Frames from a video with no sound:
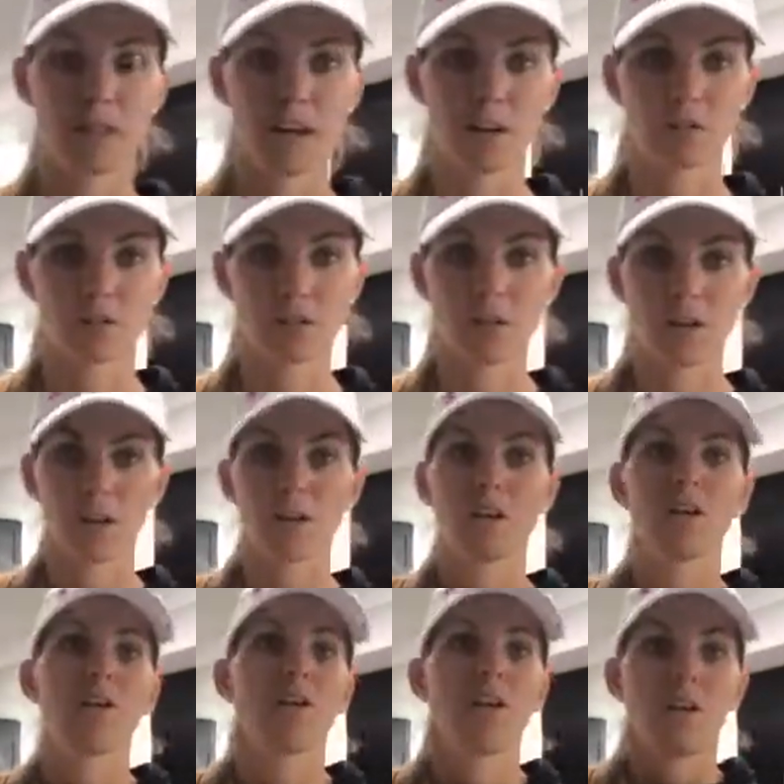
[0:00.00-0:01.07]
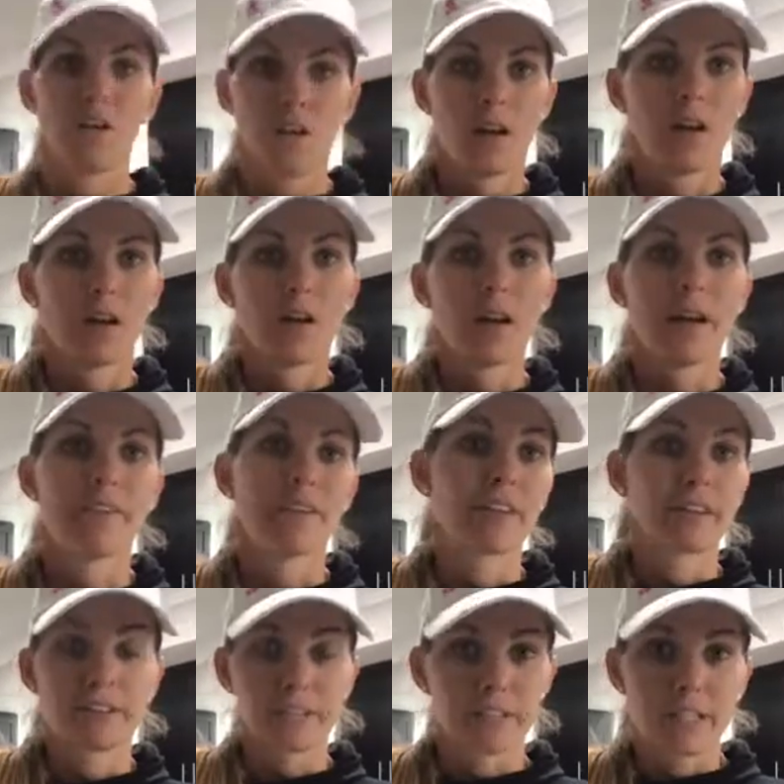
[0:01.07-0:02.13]
the house,
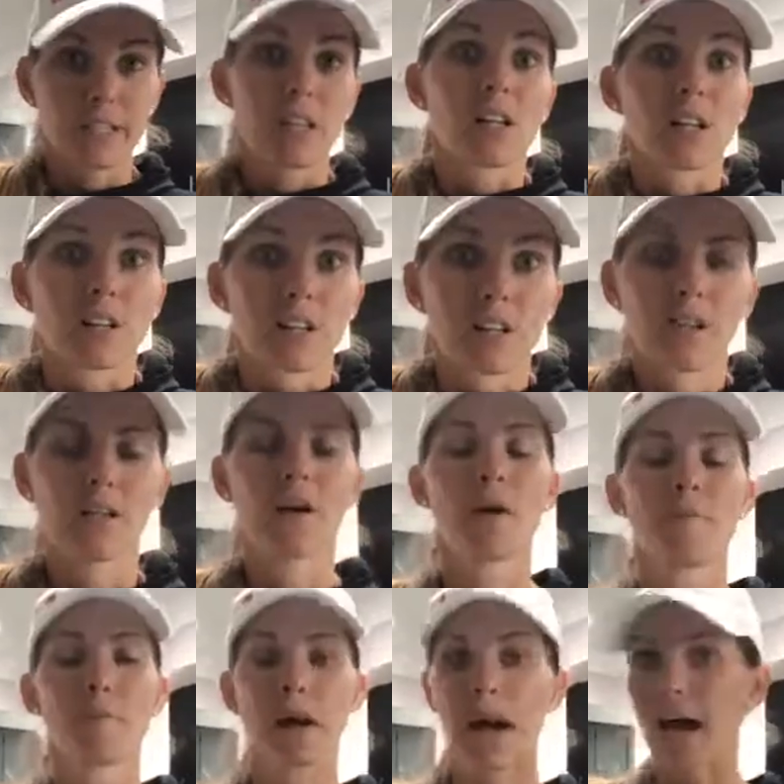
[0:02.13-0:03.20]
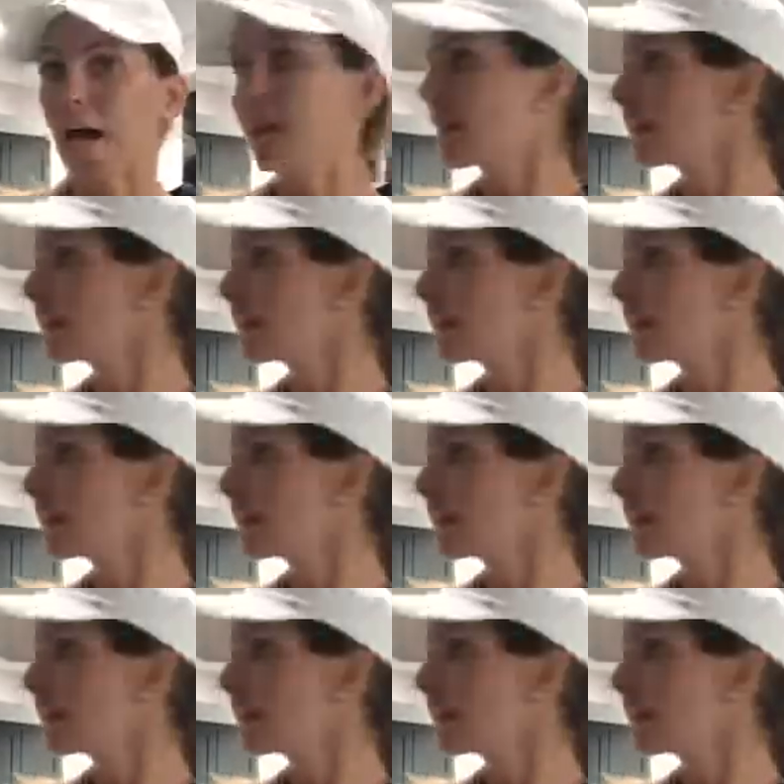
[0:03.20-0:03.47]
everything is decluttered. But I